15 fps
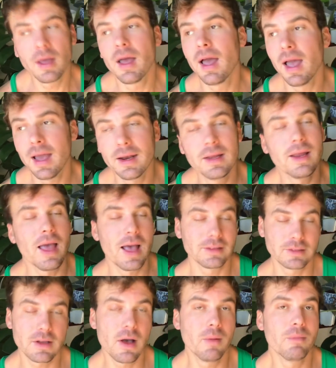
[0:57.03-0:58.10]
and it
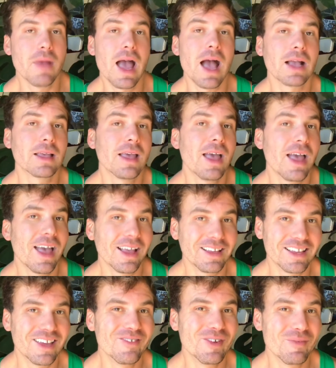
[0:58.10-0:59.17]
has come back
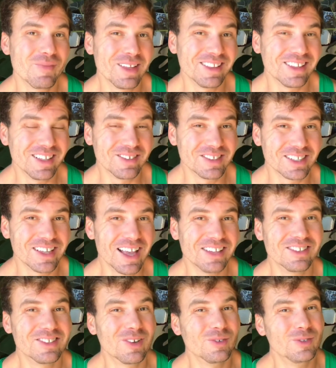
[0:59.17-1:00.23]
and giving me leaves
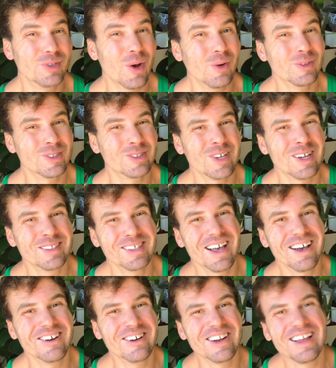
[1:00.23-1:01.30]
again. So don't stress
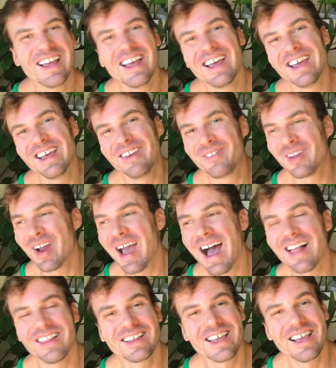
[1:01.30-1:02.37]
out if your
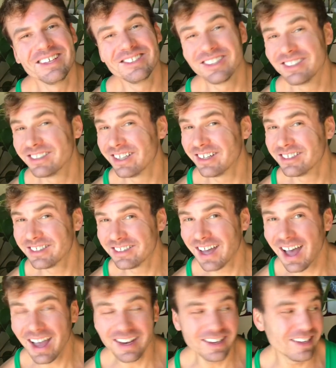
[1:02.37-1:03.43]
alocasia starts
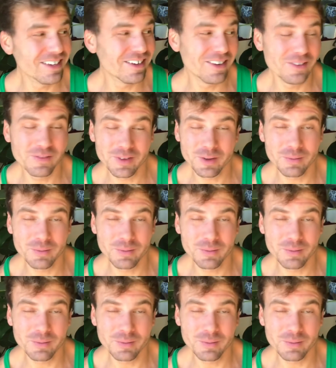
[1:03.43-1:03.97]
dying here in a few